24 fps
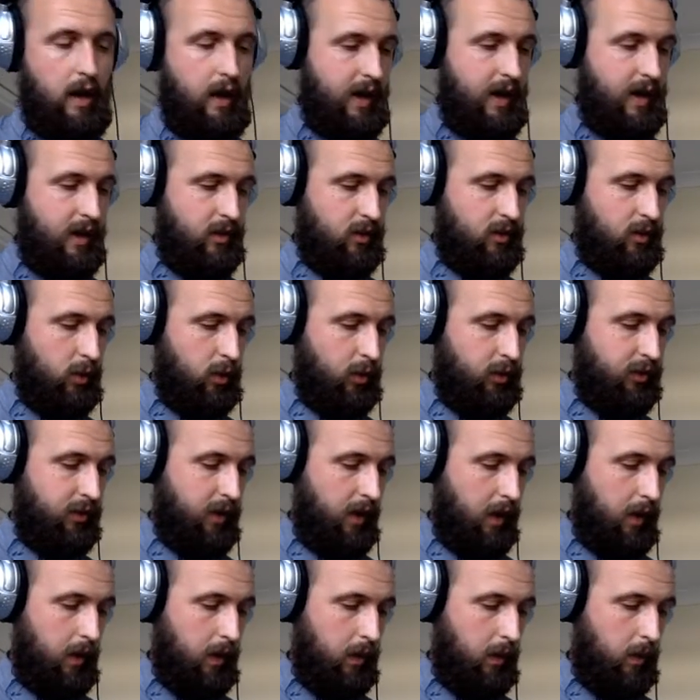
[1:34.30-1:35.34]
it's
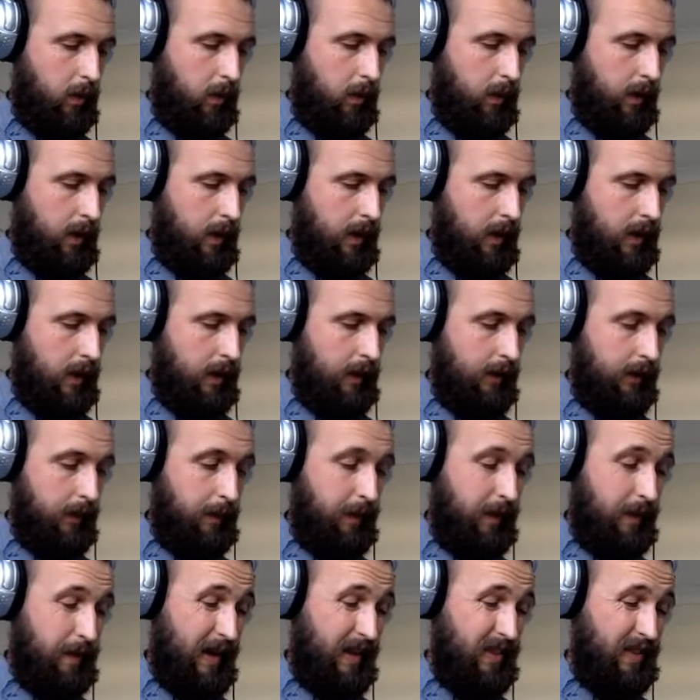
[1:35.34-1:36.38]
also a little
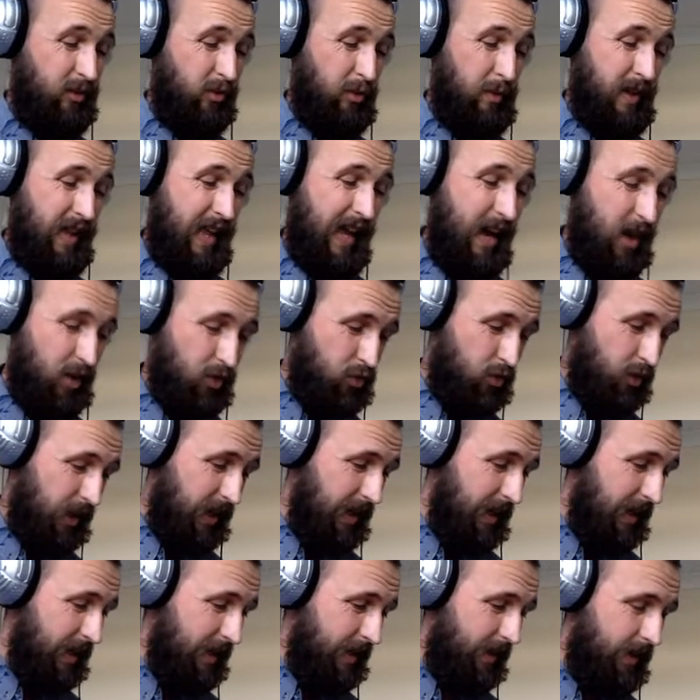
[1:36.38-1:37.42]
bit about some of the extra
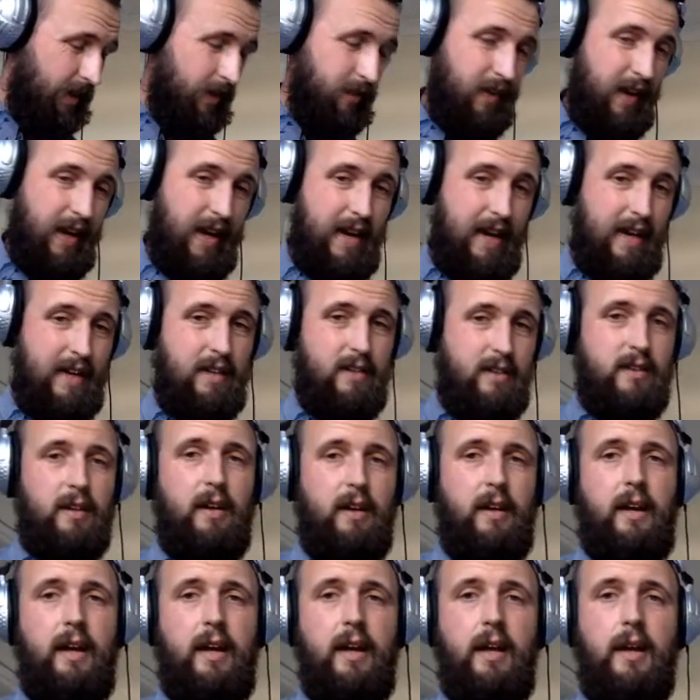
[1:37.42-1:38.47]
gear that I've had
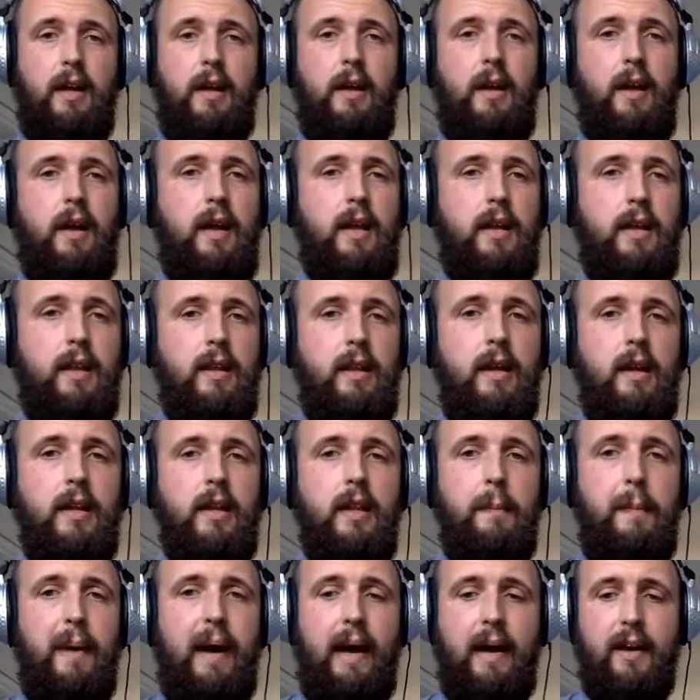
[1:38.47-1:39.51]
uh, in in
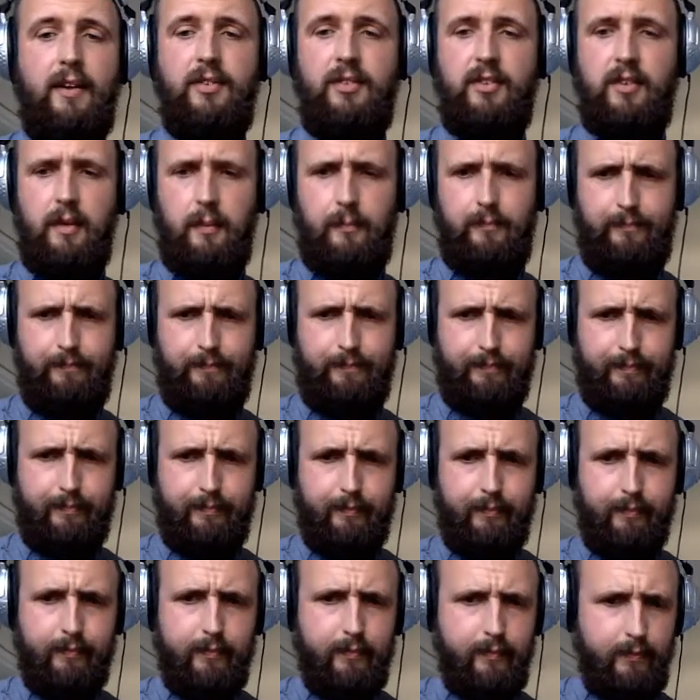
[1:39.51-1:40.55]
the past,
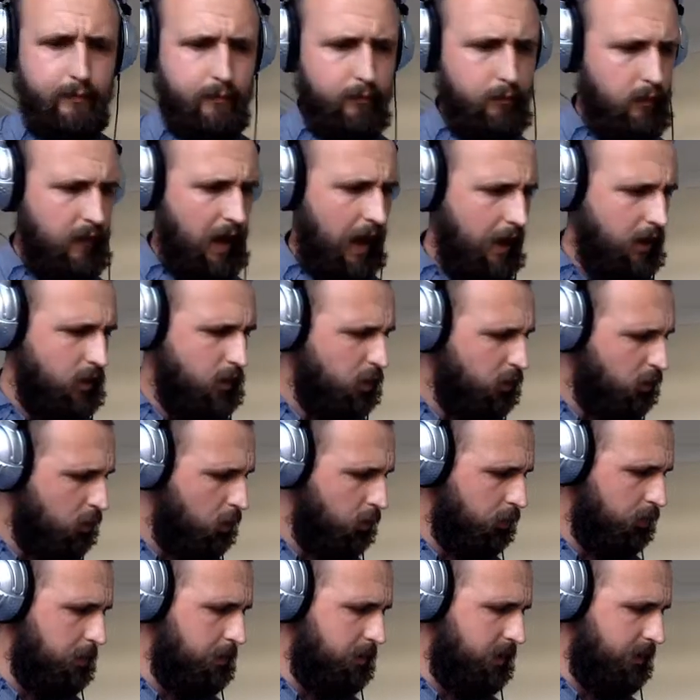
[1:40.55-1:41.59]
and just
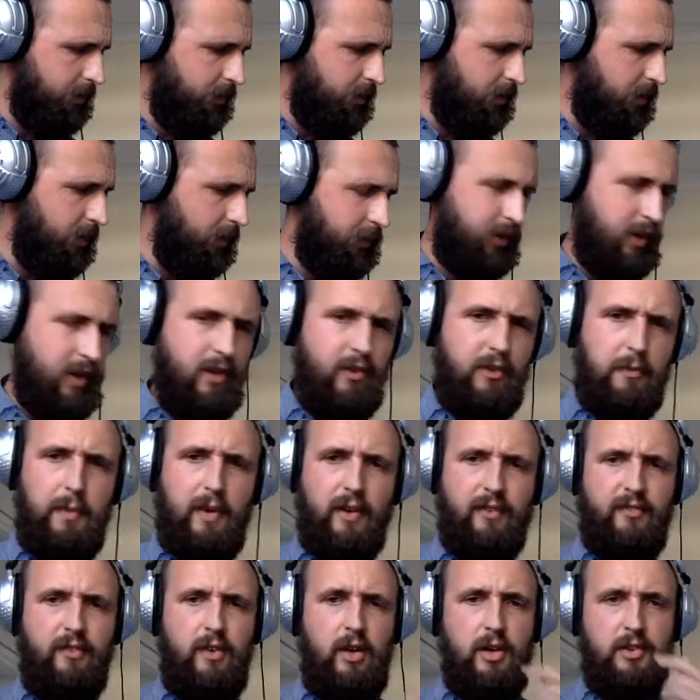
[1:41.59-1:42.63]
talk some different stuff. So this is my
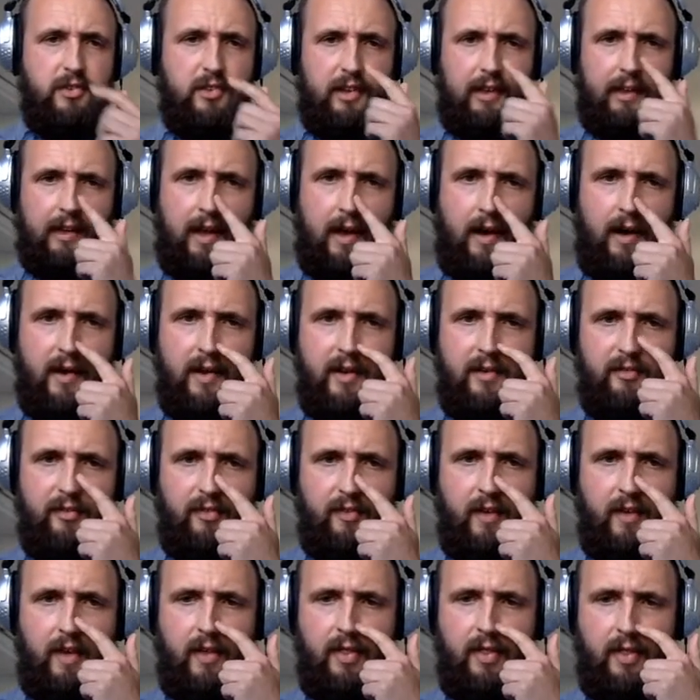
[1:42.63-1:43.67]
first live
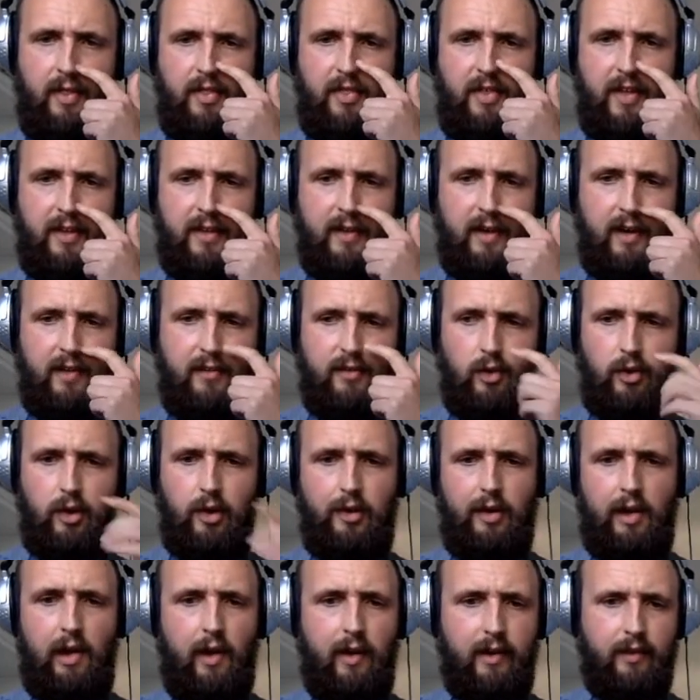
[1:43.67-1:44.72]
thing that I've done
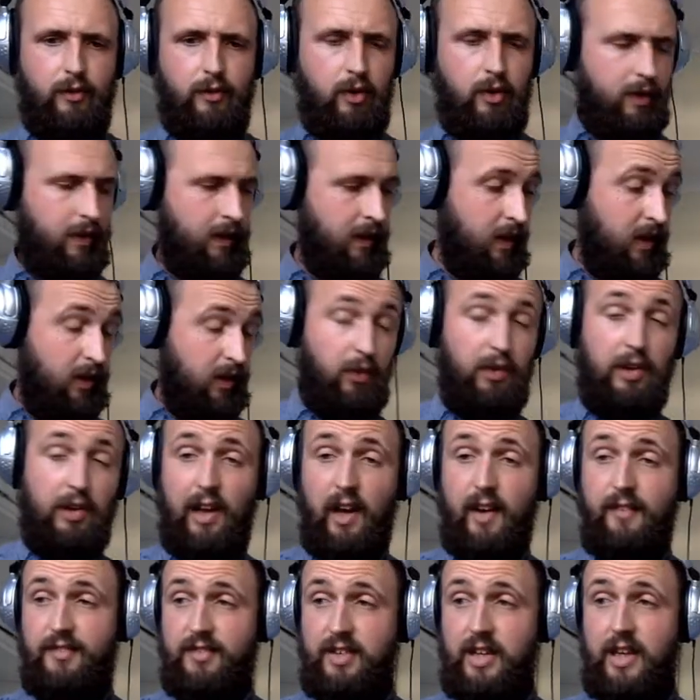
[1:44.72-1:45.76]
online. I've done done
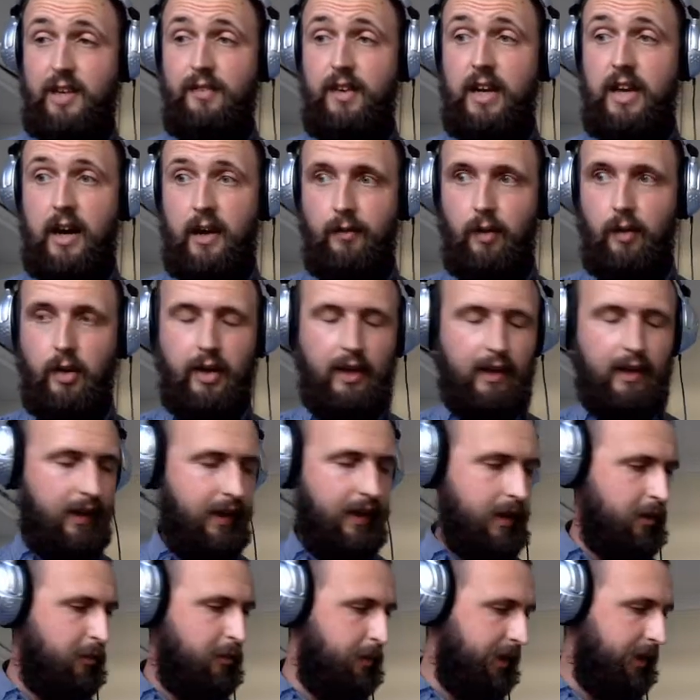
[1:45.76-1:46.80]
live TV, ironically
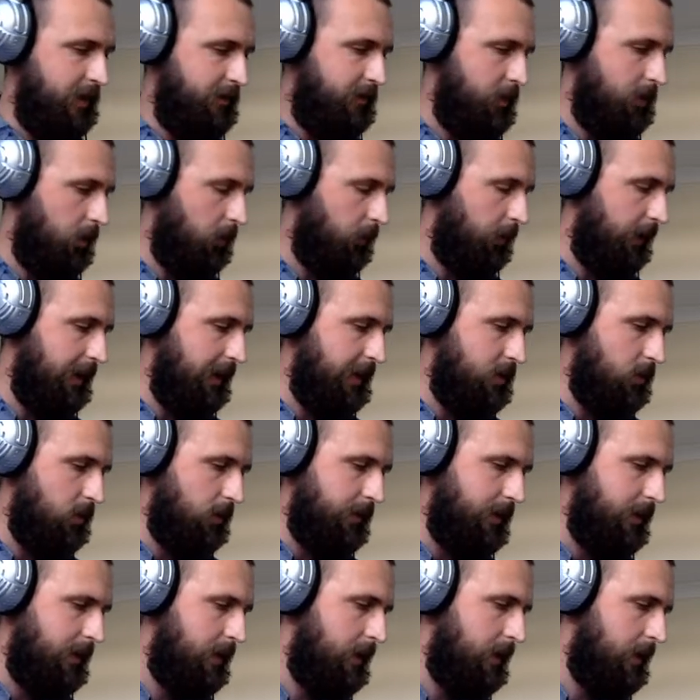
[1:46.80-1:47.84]
enough, but I've not really
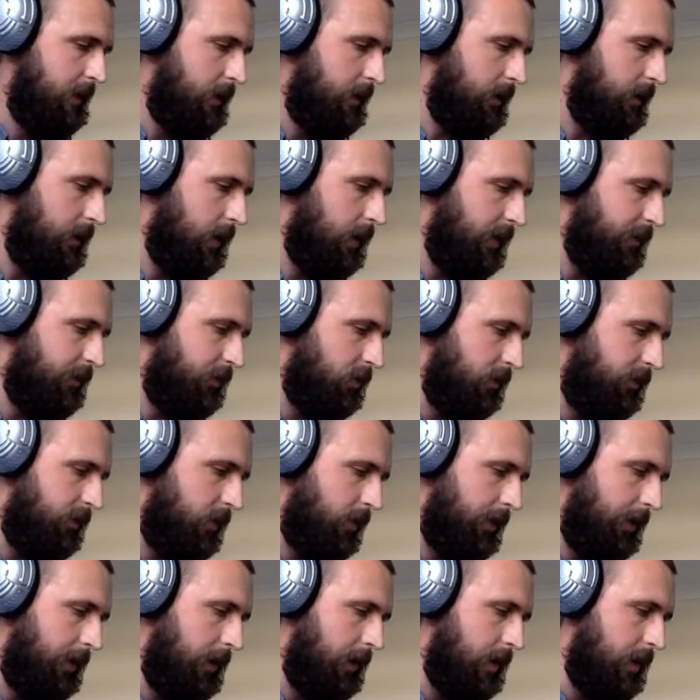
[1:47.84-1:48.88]
done live stuff
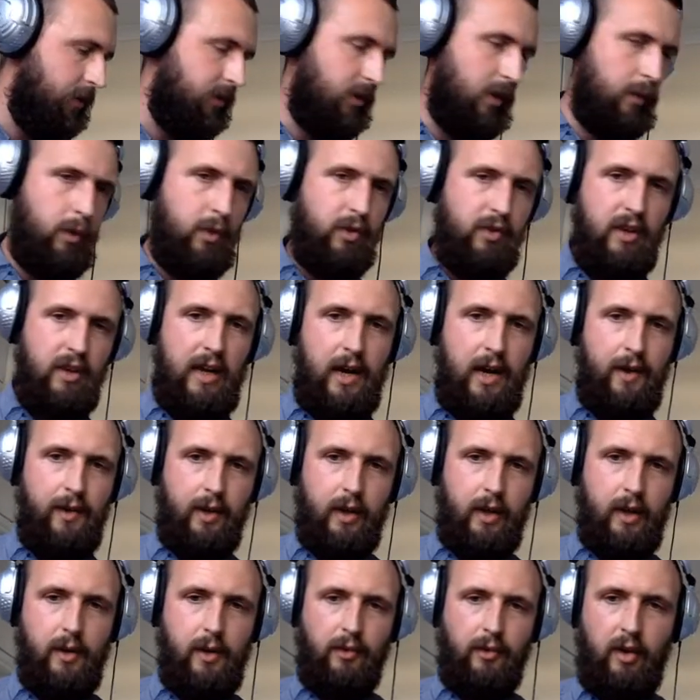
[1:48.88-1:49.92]
online. So we'll see how it
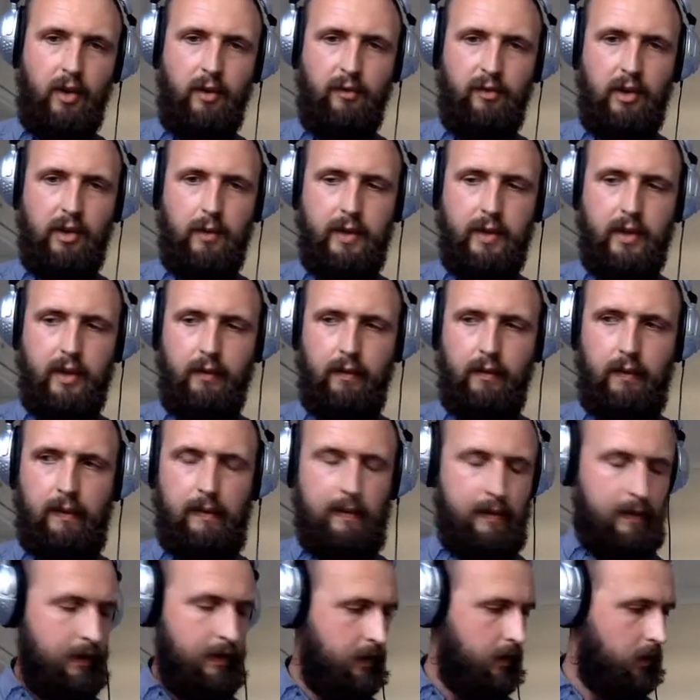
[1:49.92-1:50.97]
goes. Hopefully, we don't
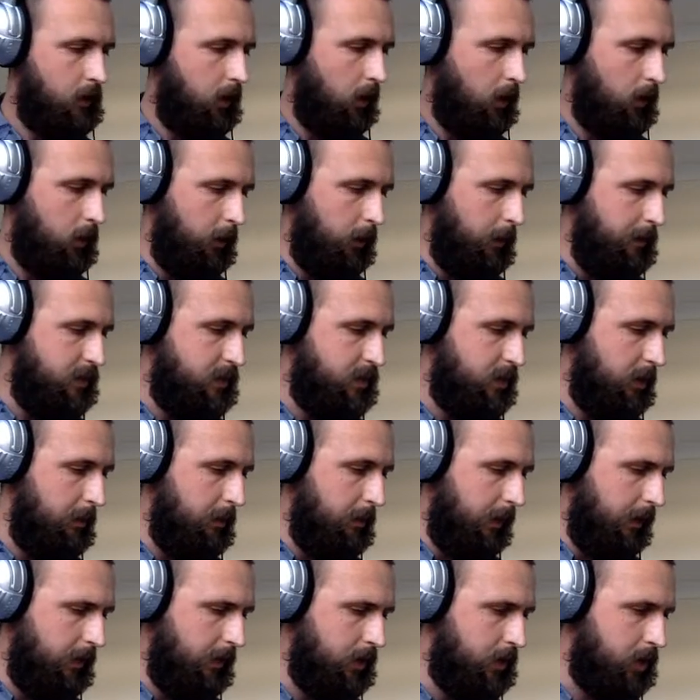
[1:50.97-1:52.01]
cock up too
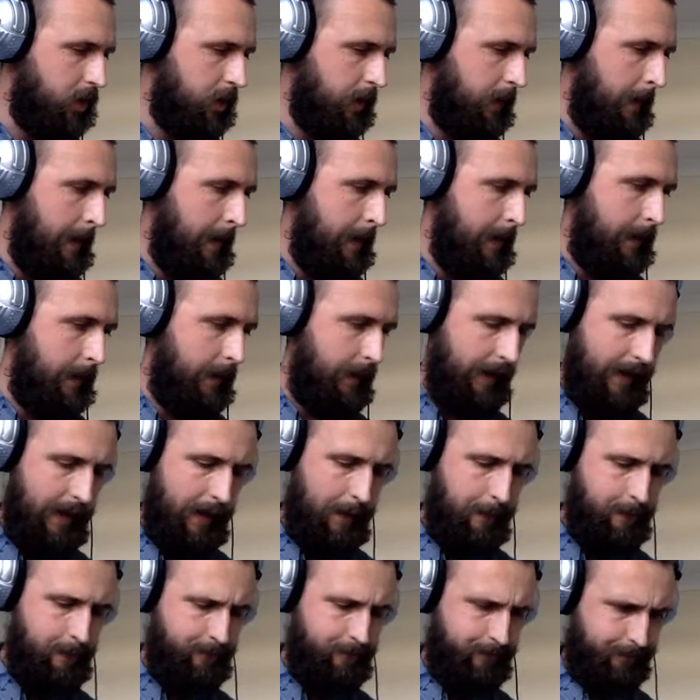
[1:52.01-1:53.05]
much.
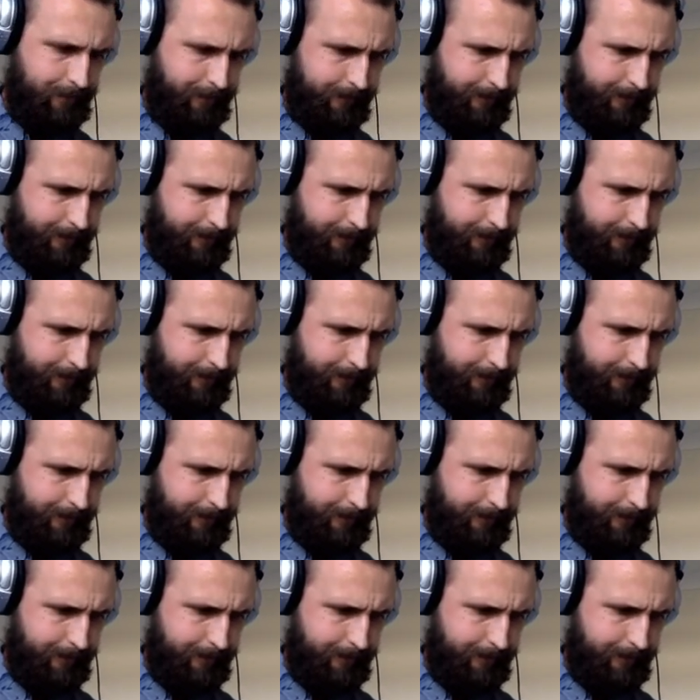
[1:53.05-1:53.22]
Um,